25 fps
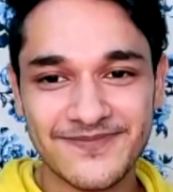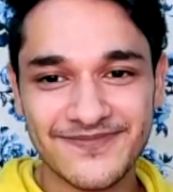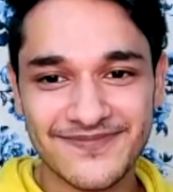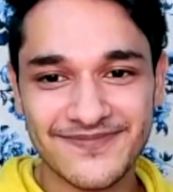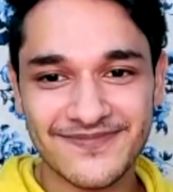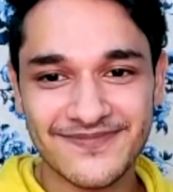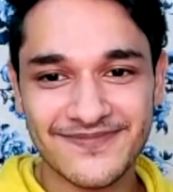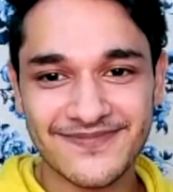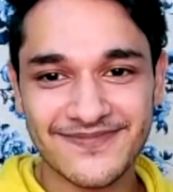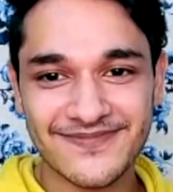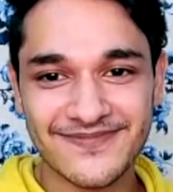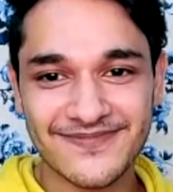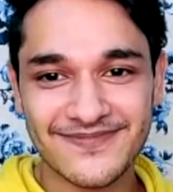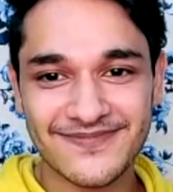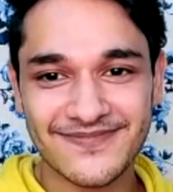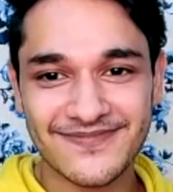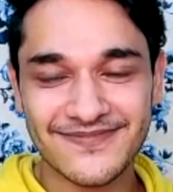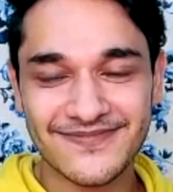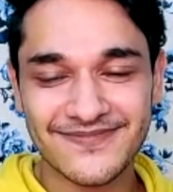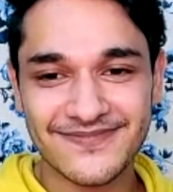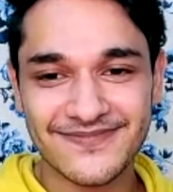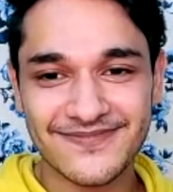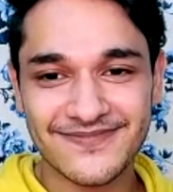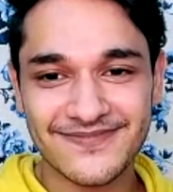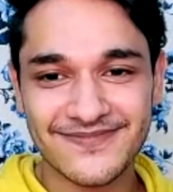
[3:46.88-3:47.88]

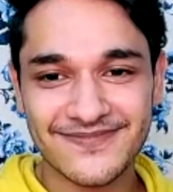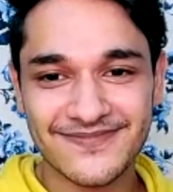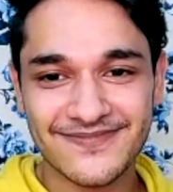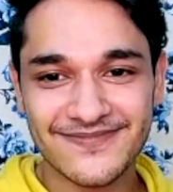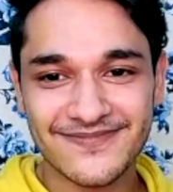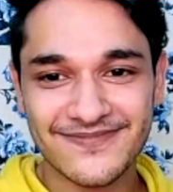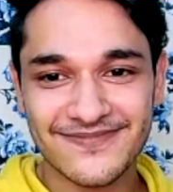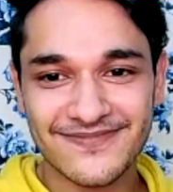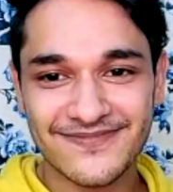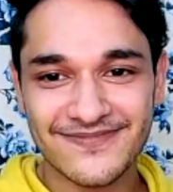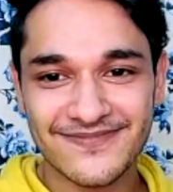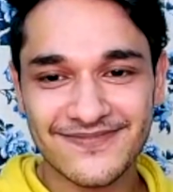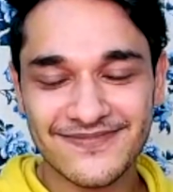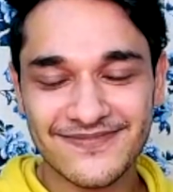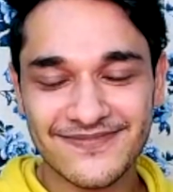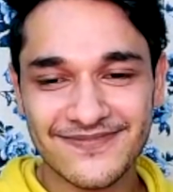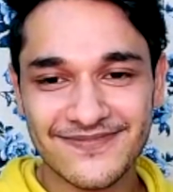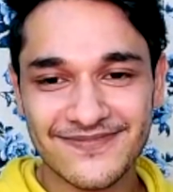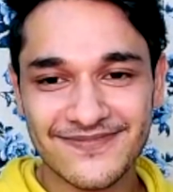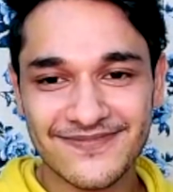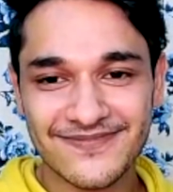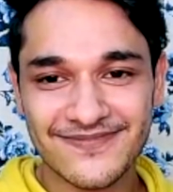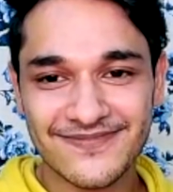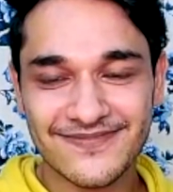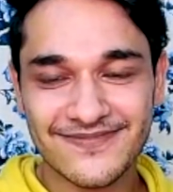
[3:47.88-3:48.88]

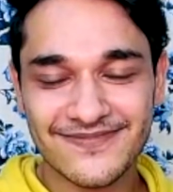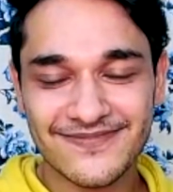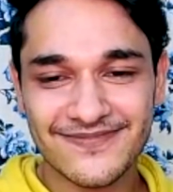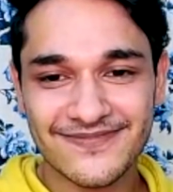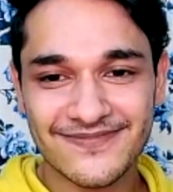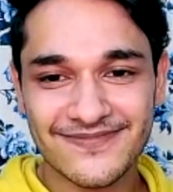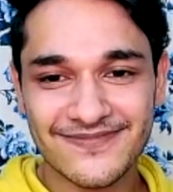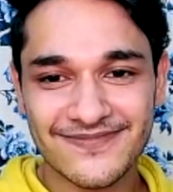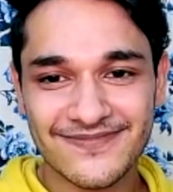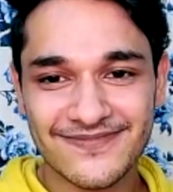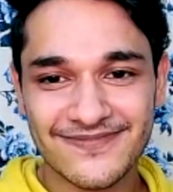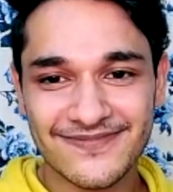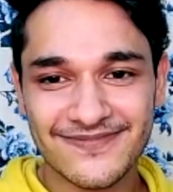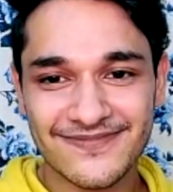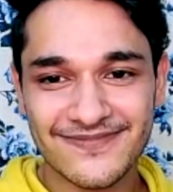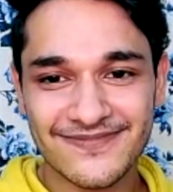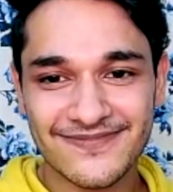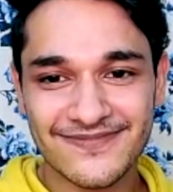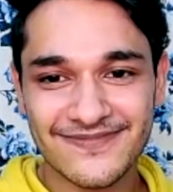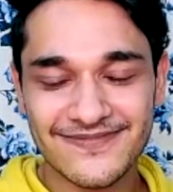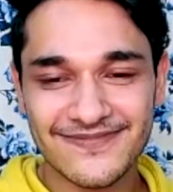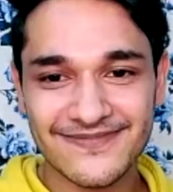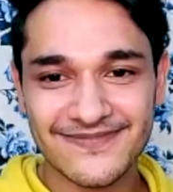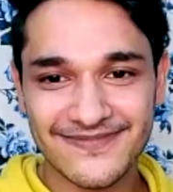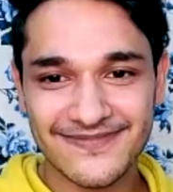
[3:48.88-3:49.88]

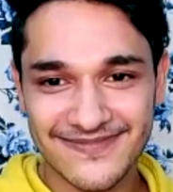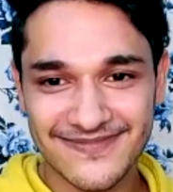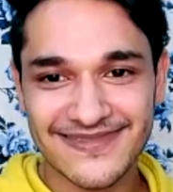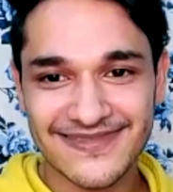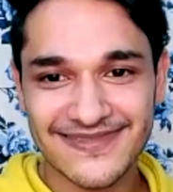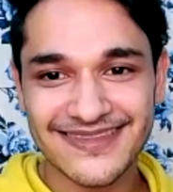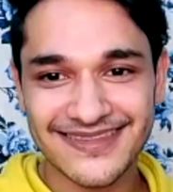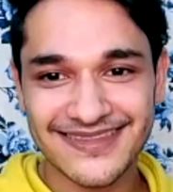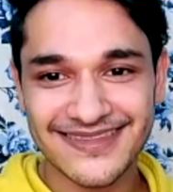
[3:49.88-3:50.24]
[no speech]